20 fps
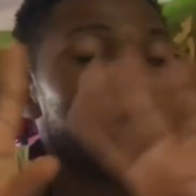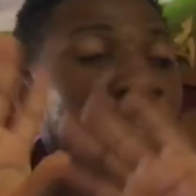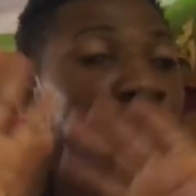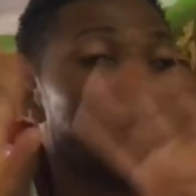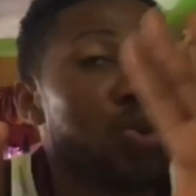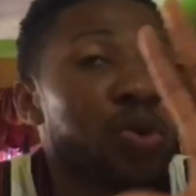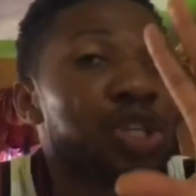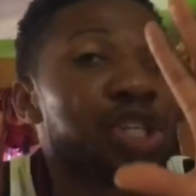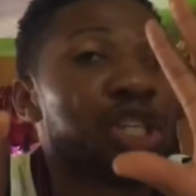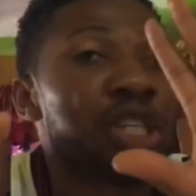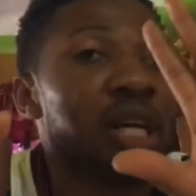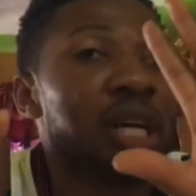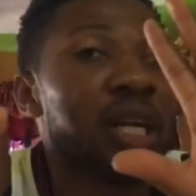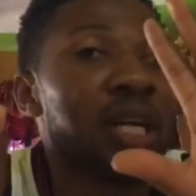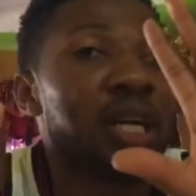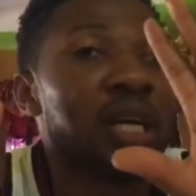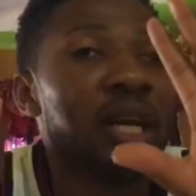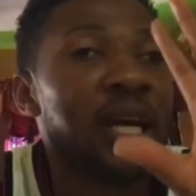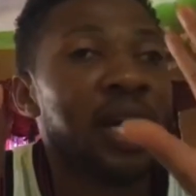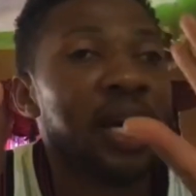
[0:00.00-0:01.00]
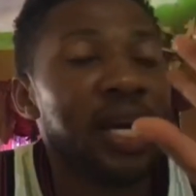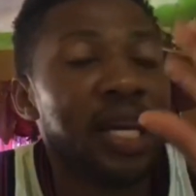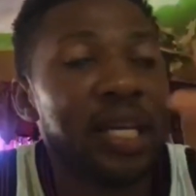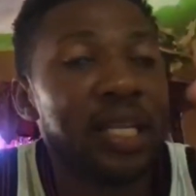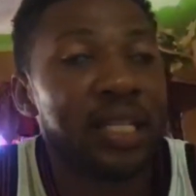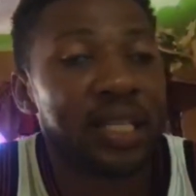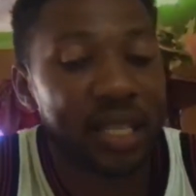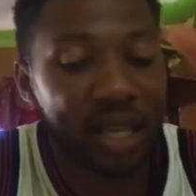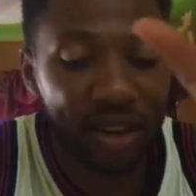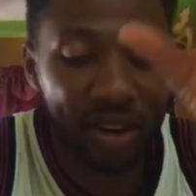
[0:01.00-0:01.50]
social
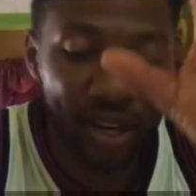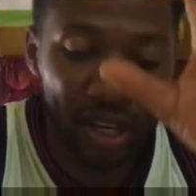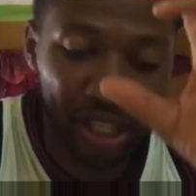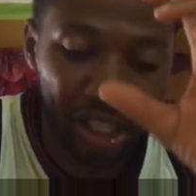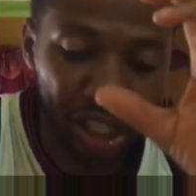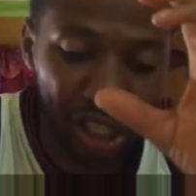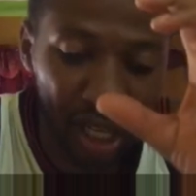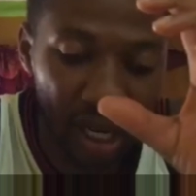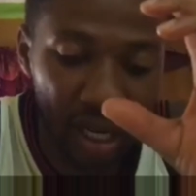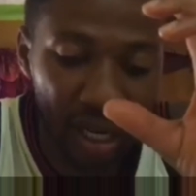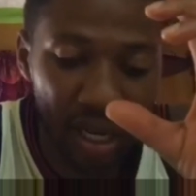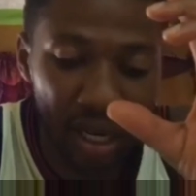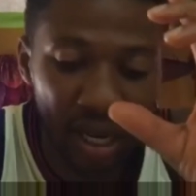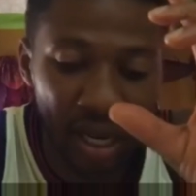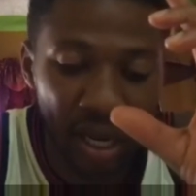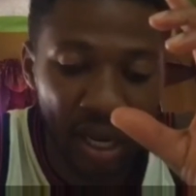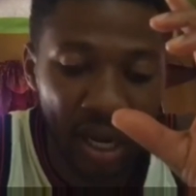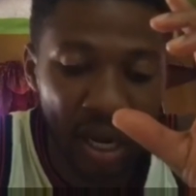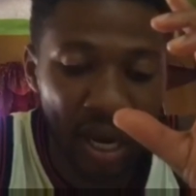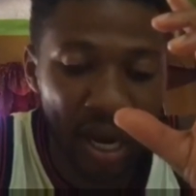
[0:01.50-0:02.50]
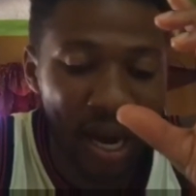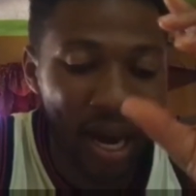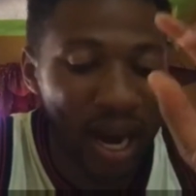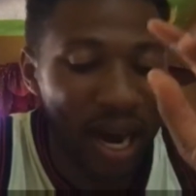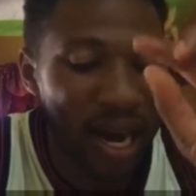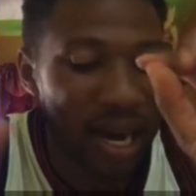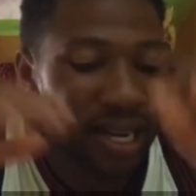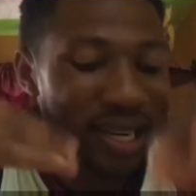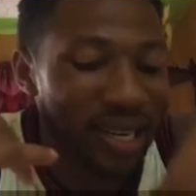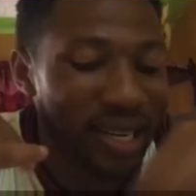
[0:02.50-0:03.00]
interaction,
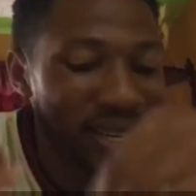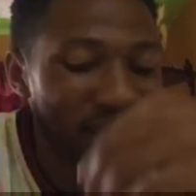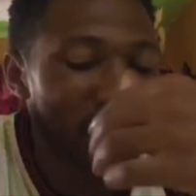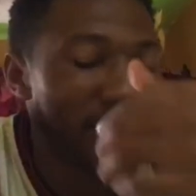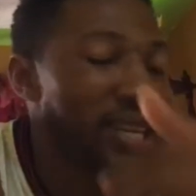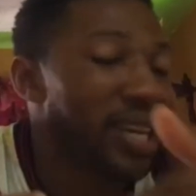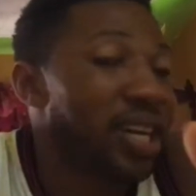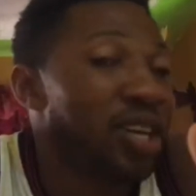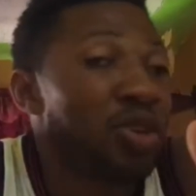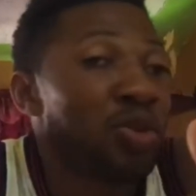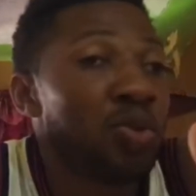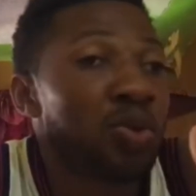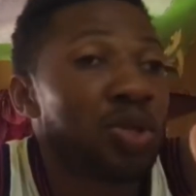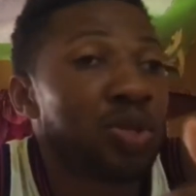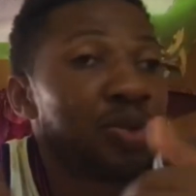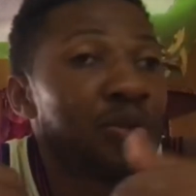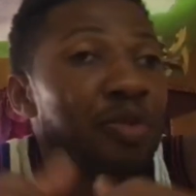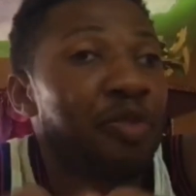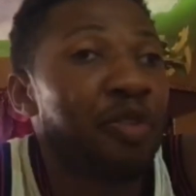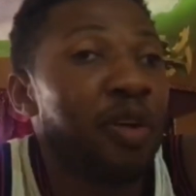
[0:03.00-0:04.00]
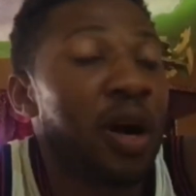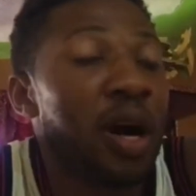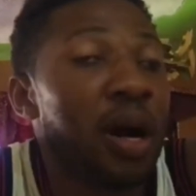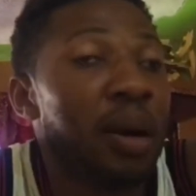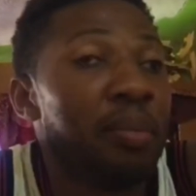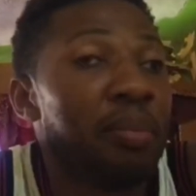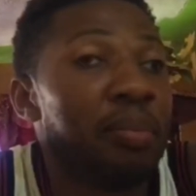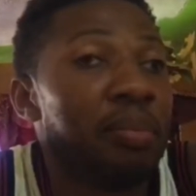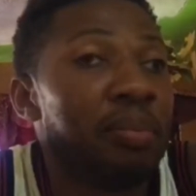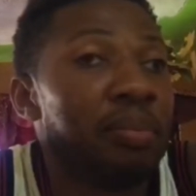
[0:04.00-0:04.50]
and it can use to
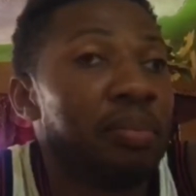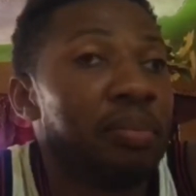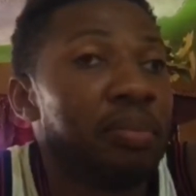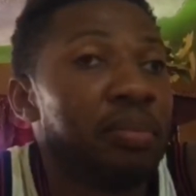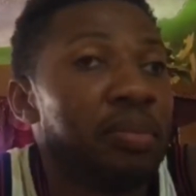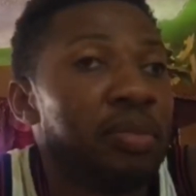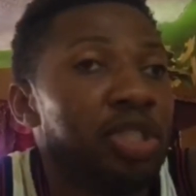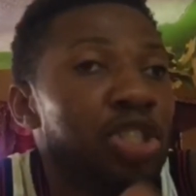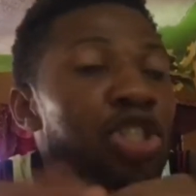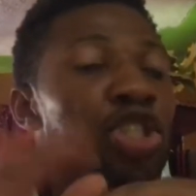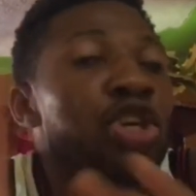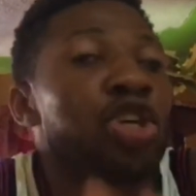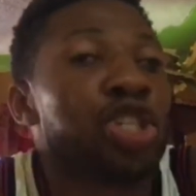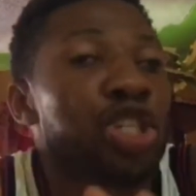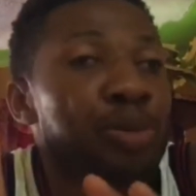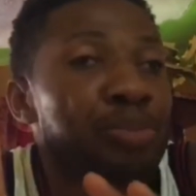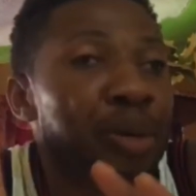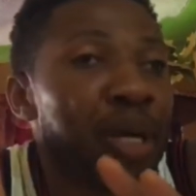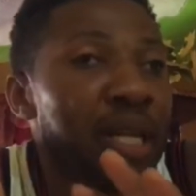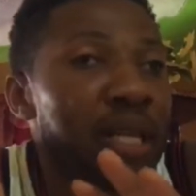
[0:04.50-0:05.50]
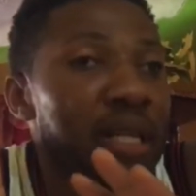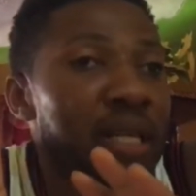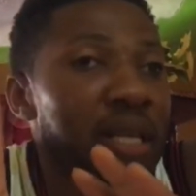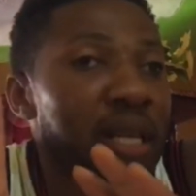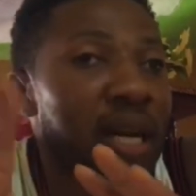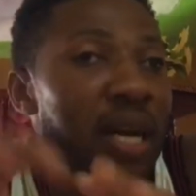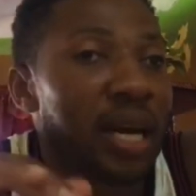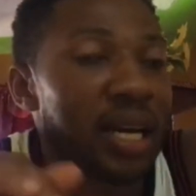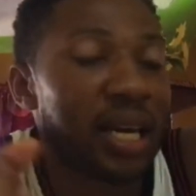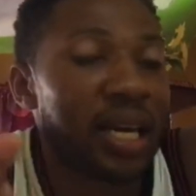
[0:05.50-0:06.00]
form judgment
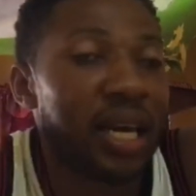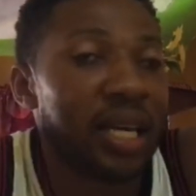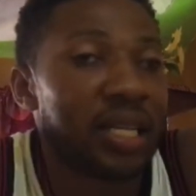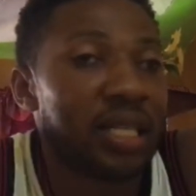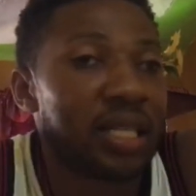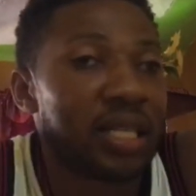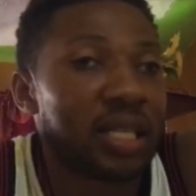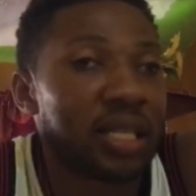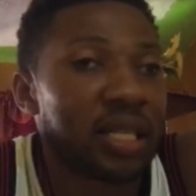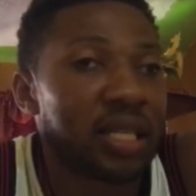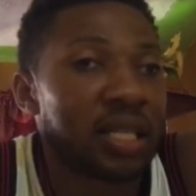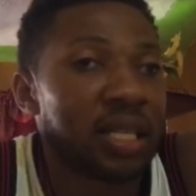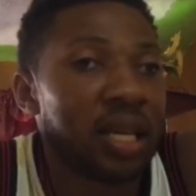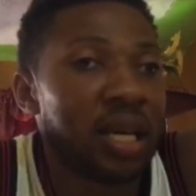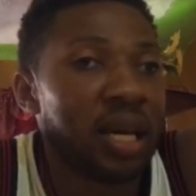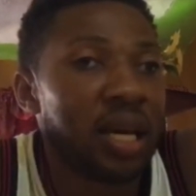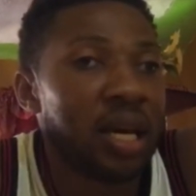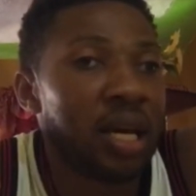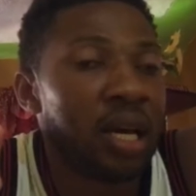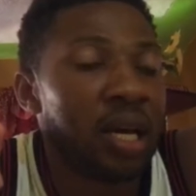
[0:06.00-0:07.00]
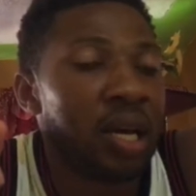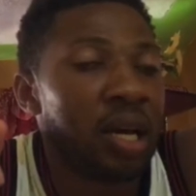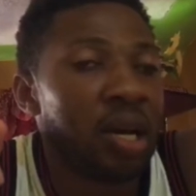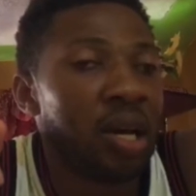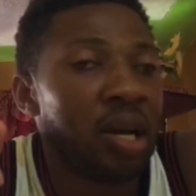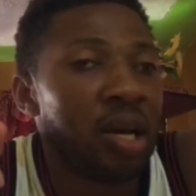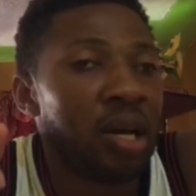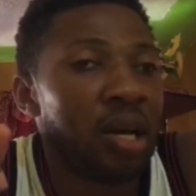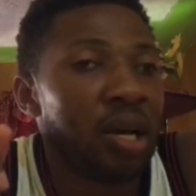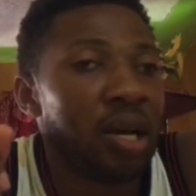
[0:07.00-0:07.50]
against
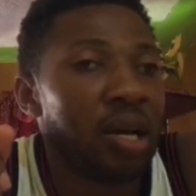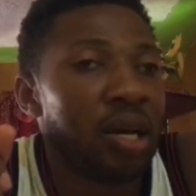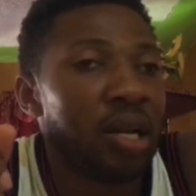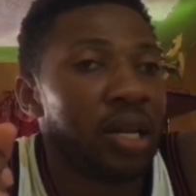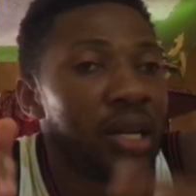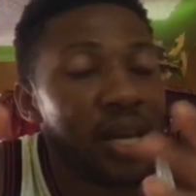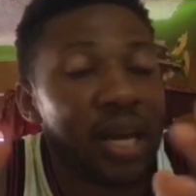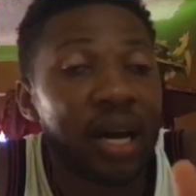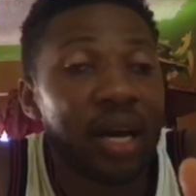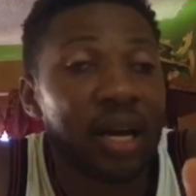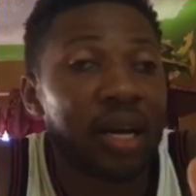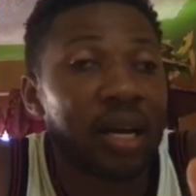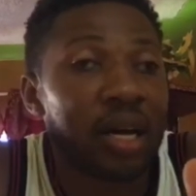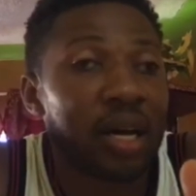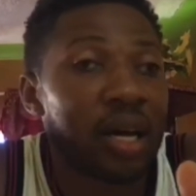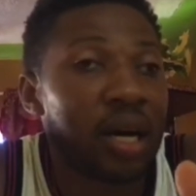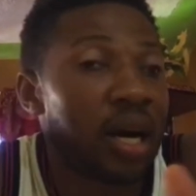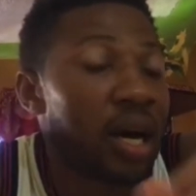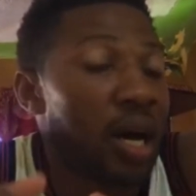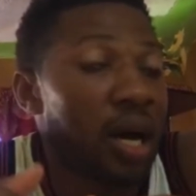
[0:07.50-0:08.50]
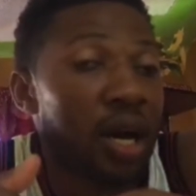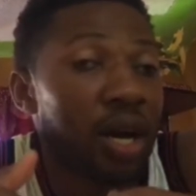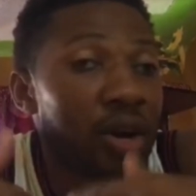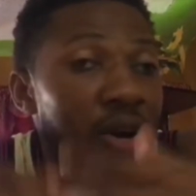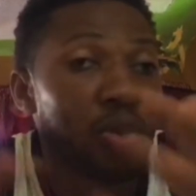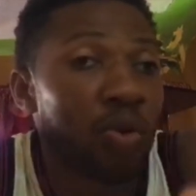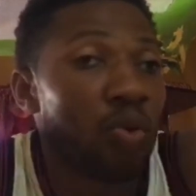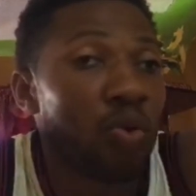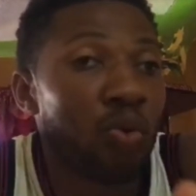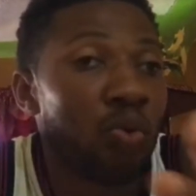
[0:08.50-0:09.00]
the other
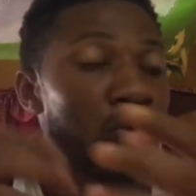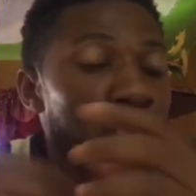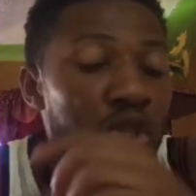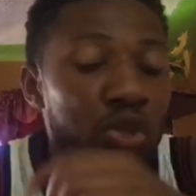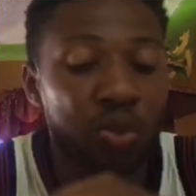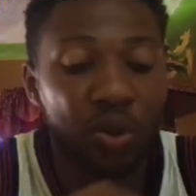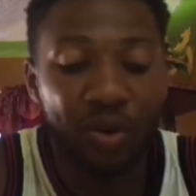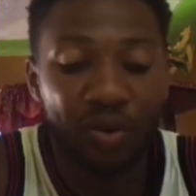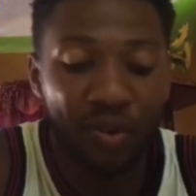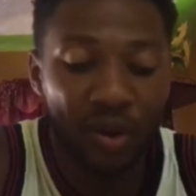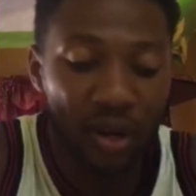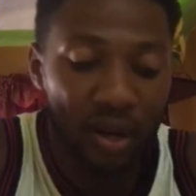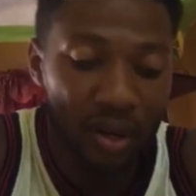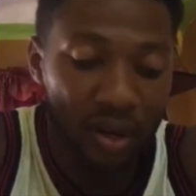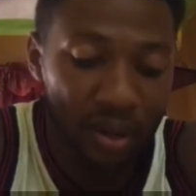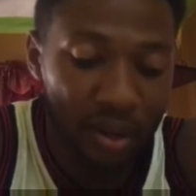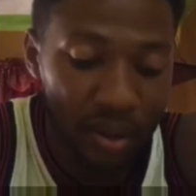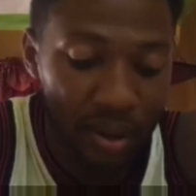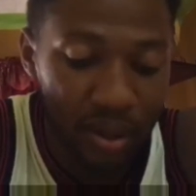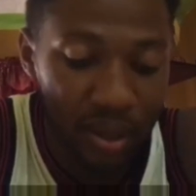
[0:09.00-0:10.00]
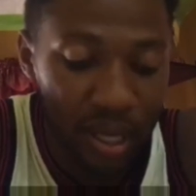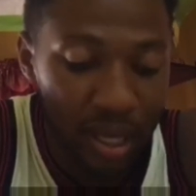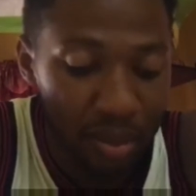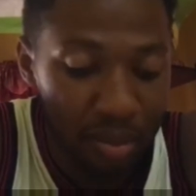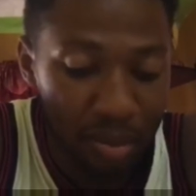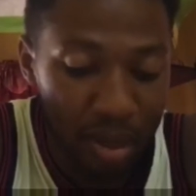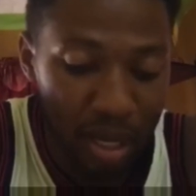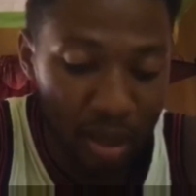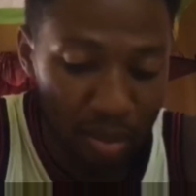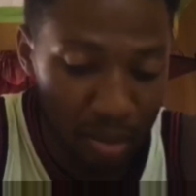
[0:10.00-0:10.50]
or whosoever it
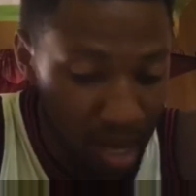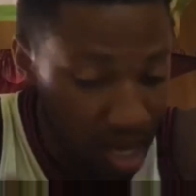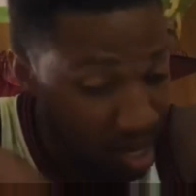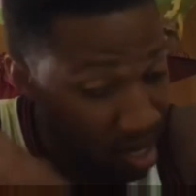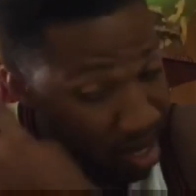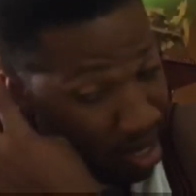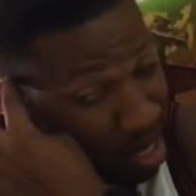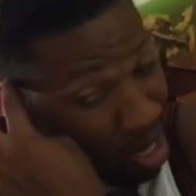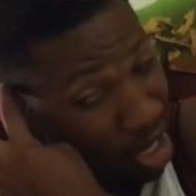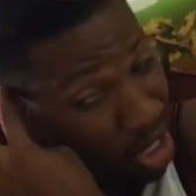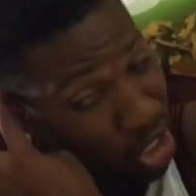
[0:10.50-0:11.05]
may be.